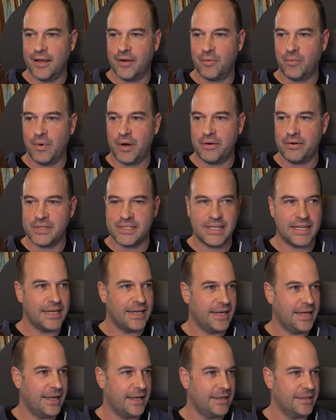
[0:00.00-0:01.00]
Where is it?
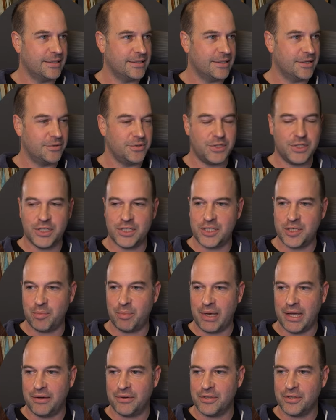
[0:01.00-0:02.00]
Here. So just
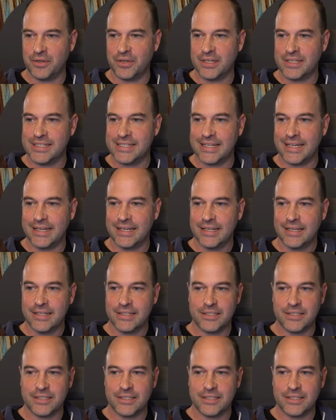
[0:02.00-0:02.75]
about you can see it.